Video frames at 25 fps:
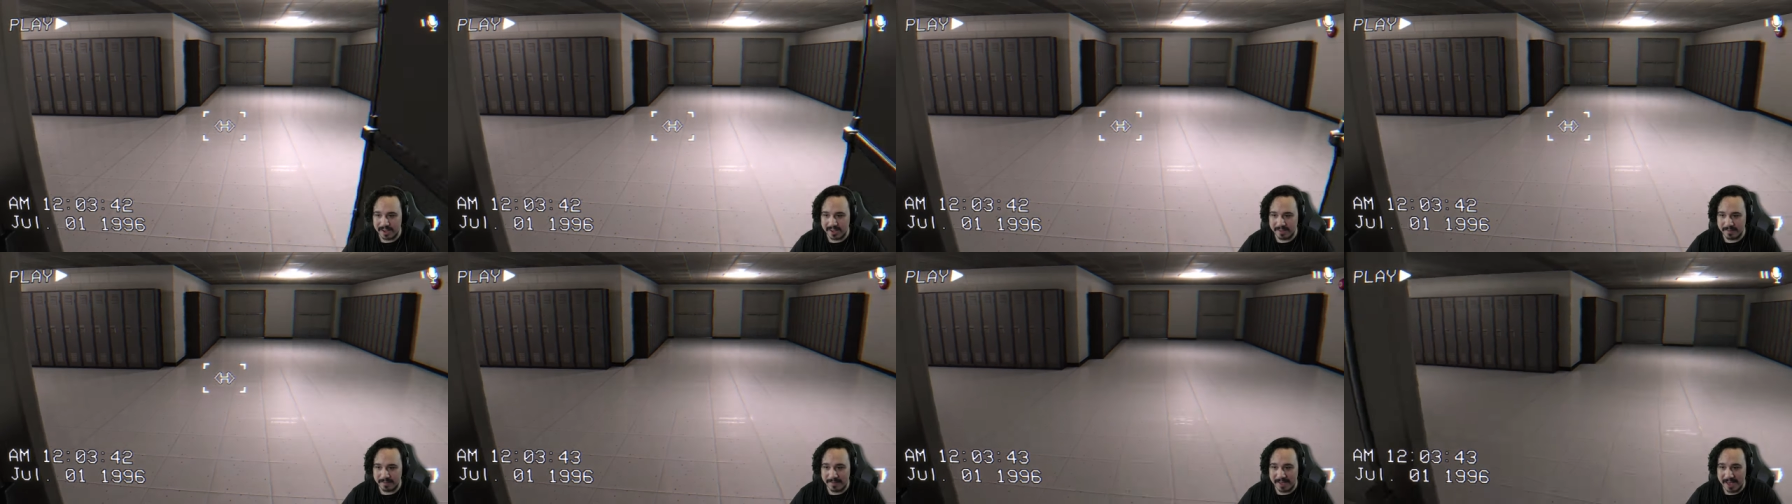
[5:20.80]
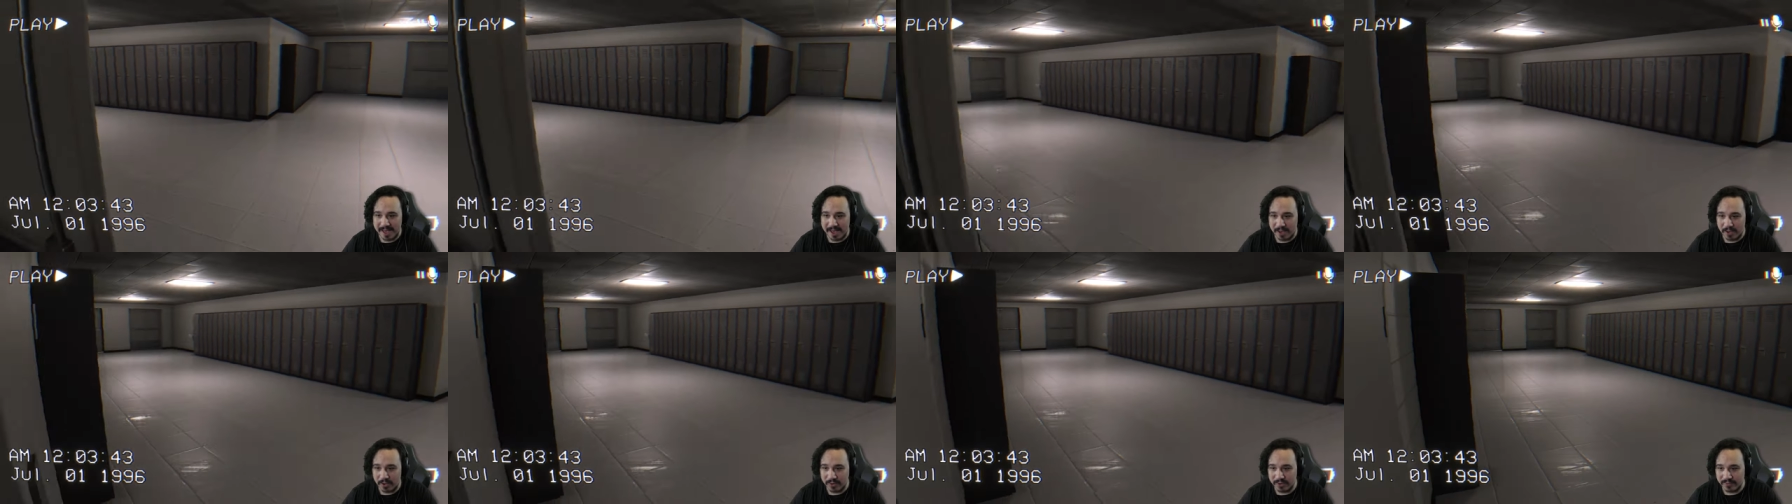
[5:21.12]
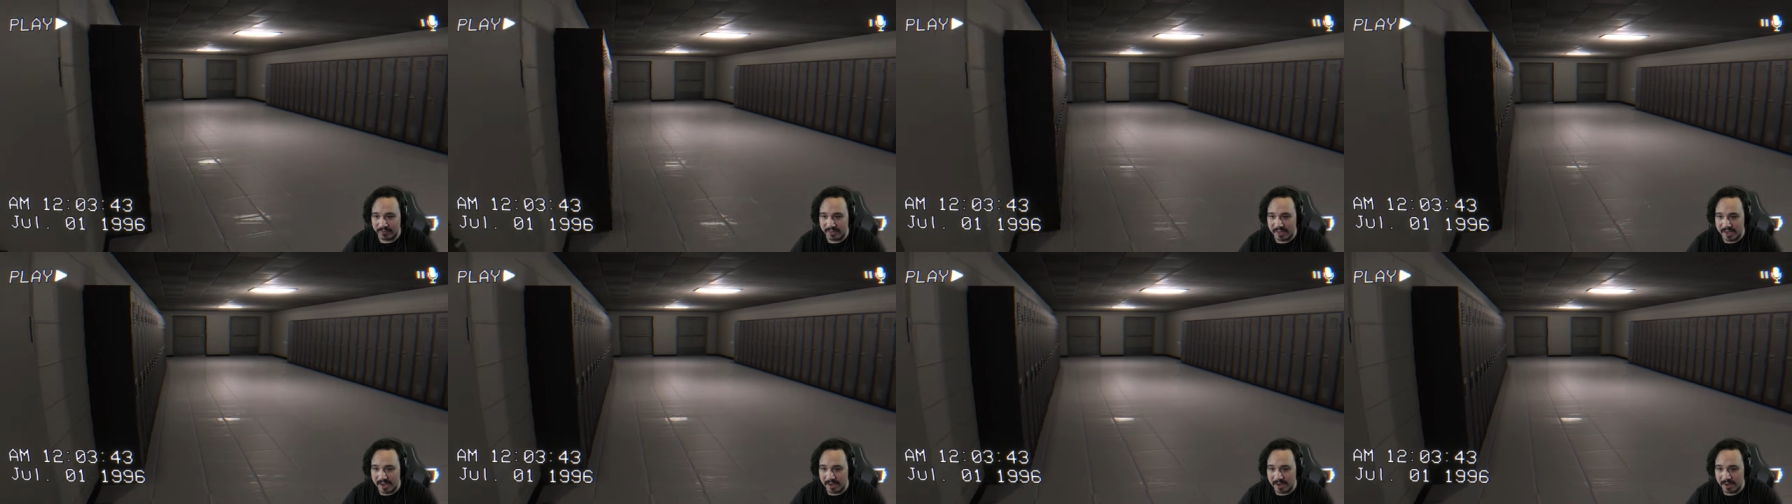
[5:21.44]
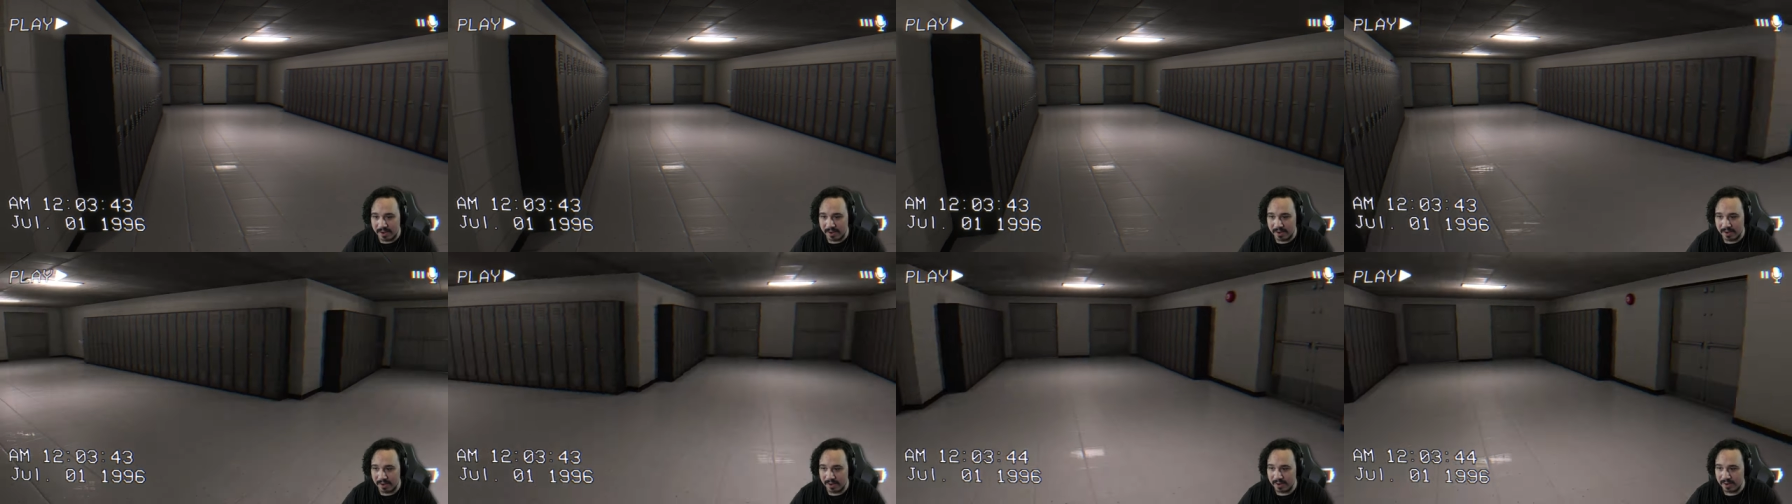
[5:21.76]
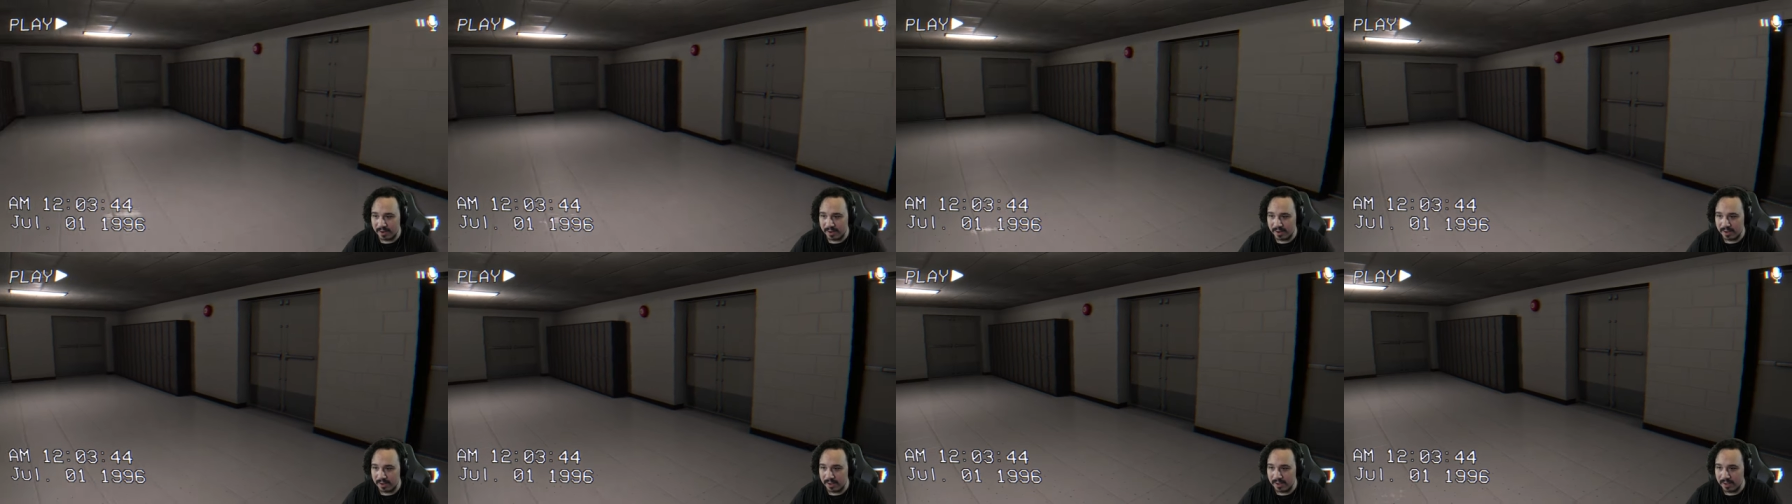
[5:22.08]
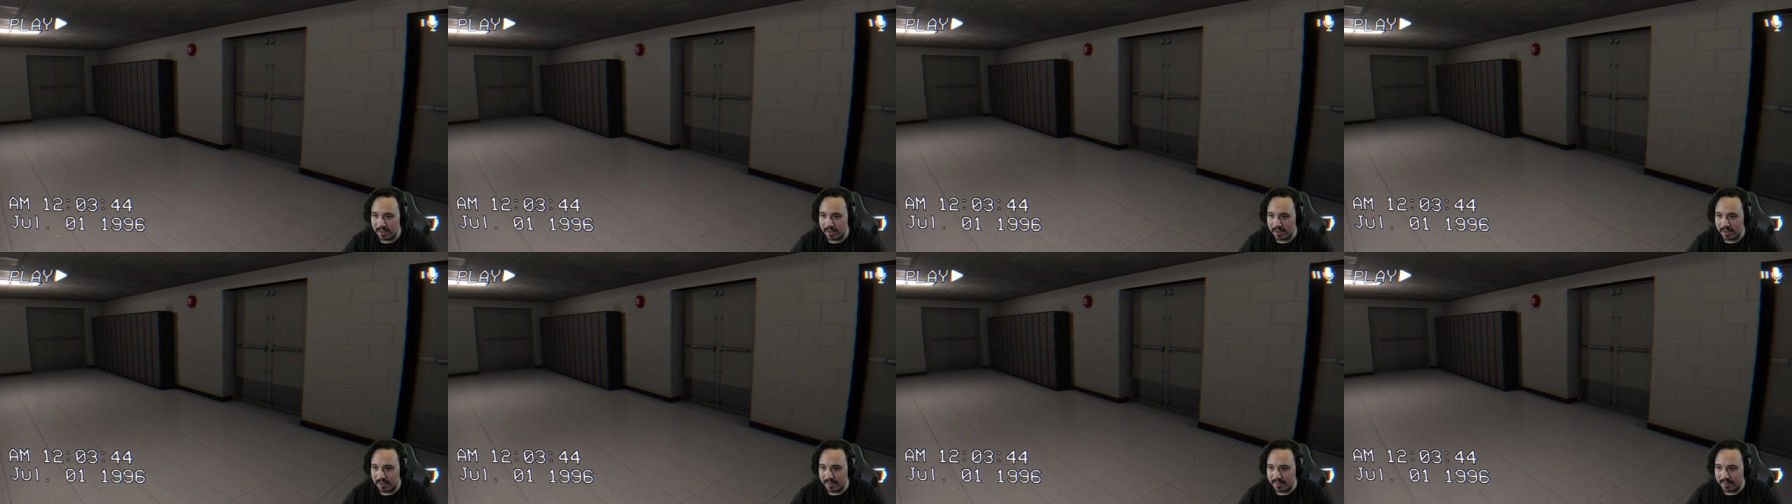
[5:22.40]
am out of there?
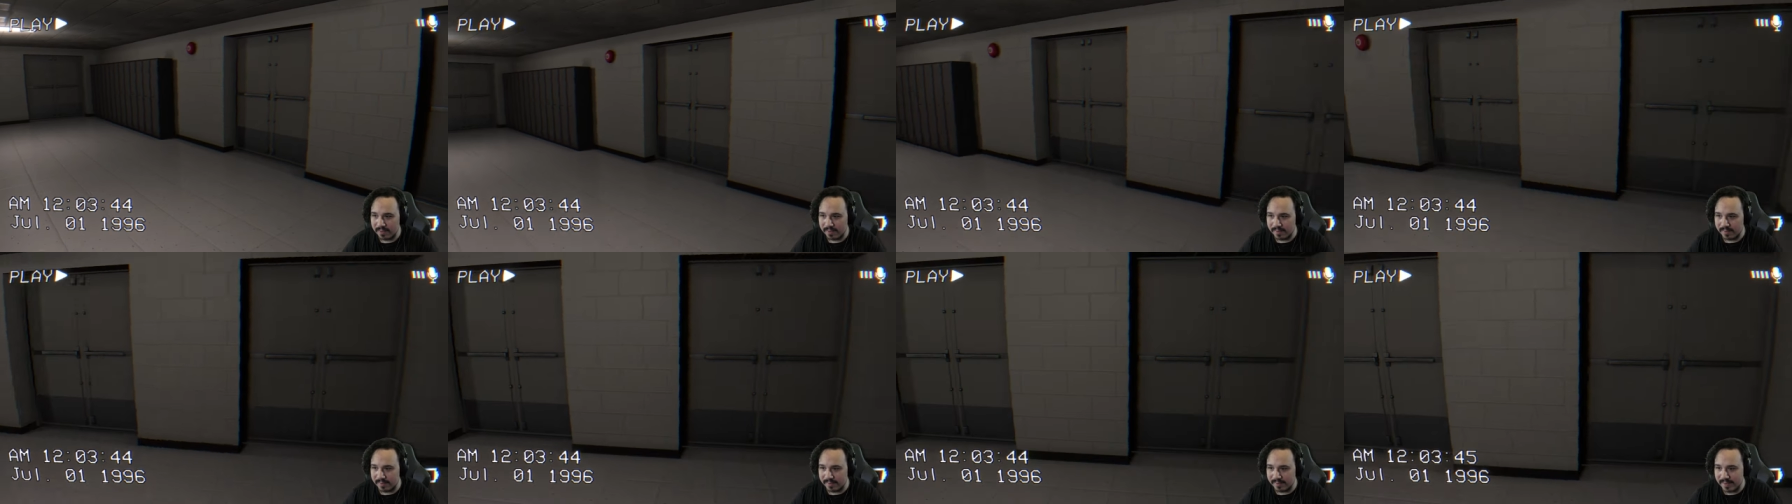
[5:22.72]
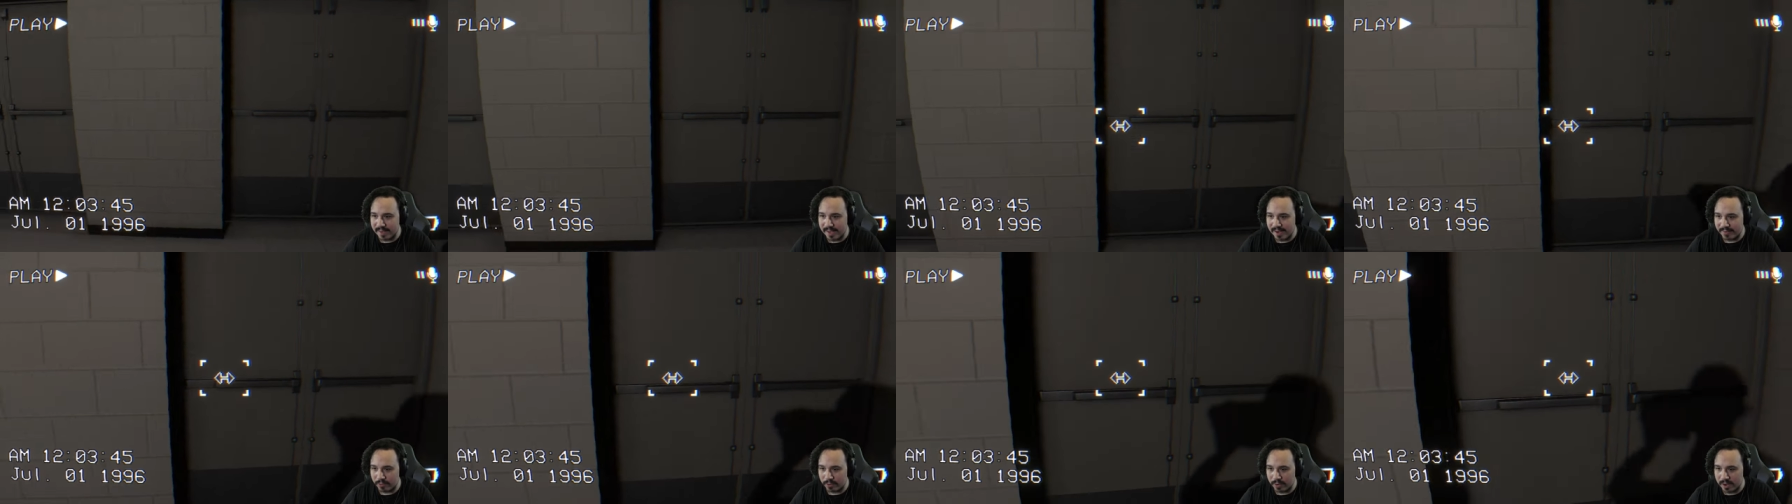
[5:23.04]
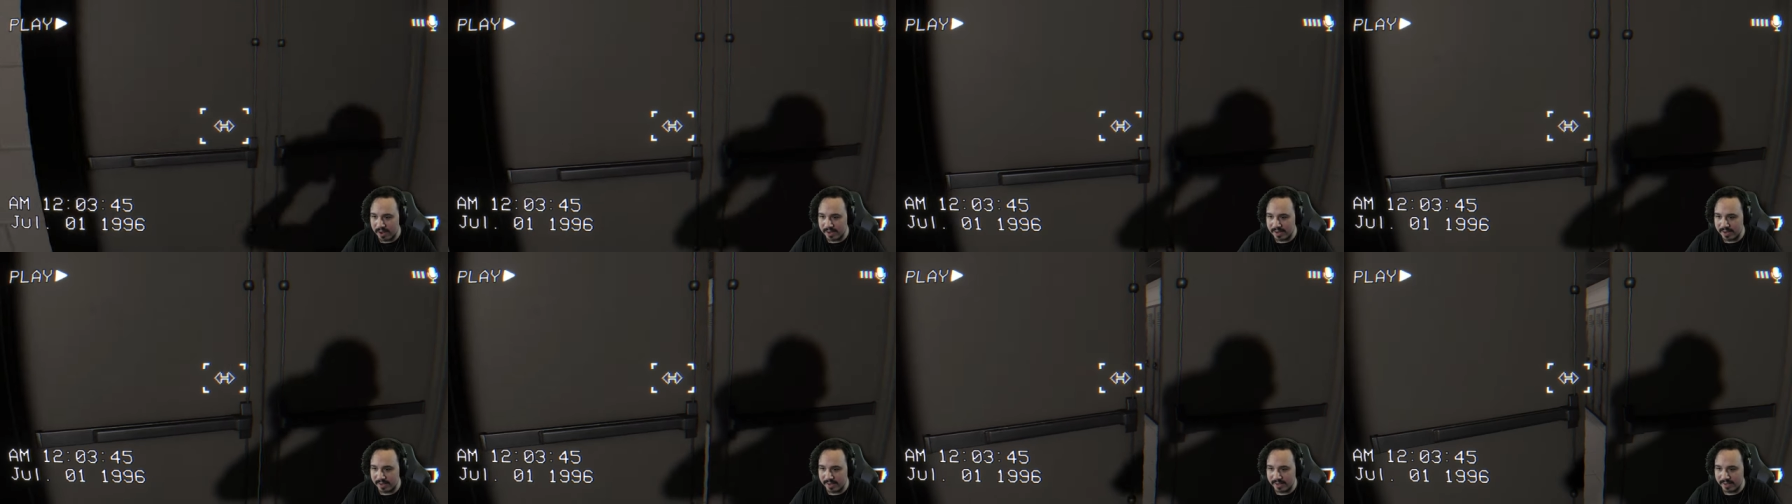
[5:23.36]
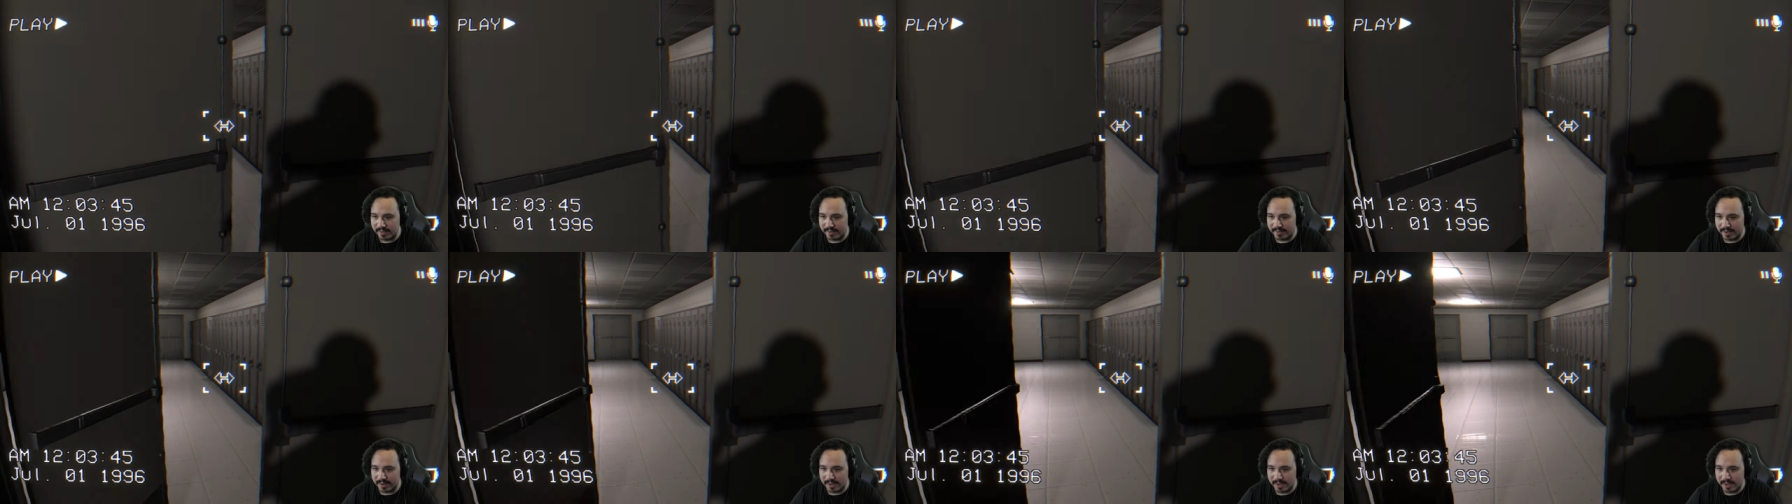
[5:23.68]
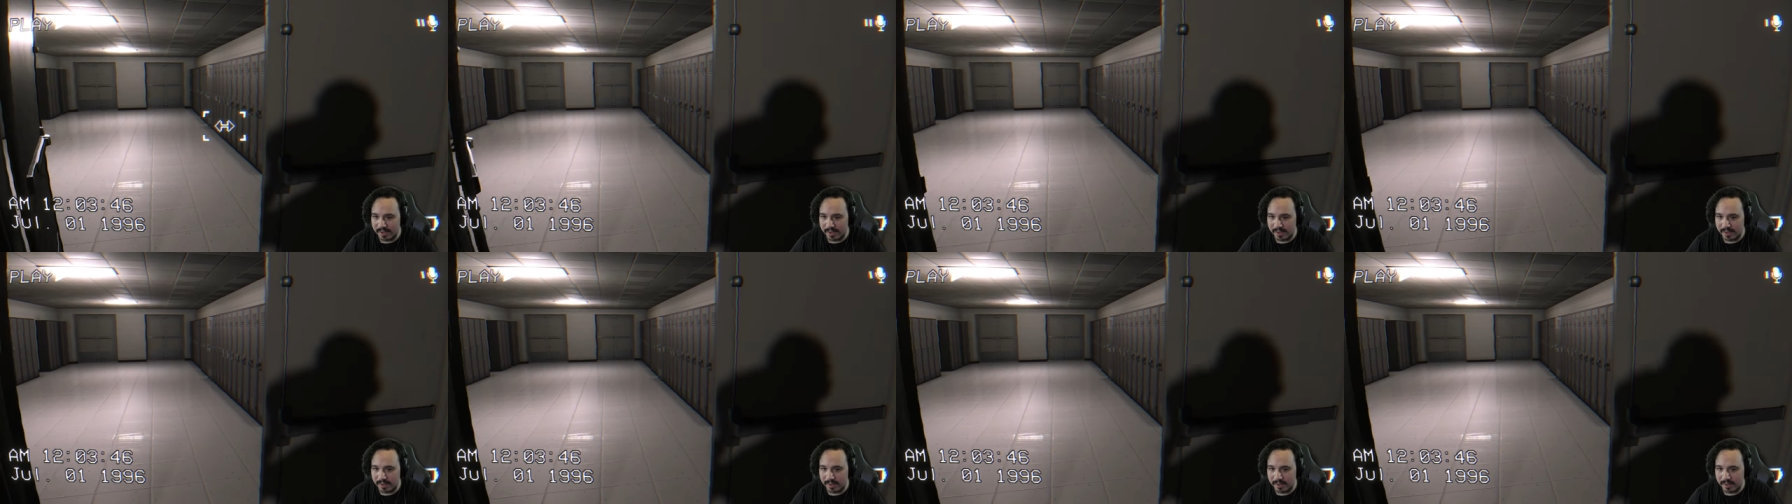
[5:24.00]
This is never ending, isn't it?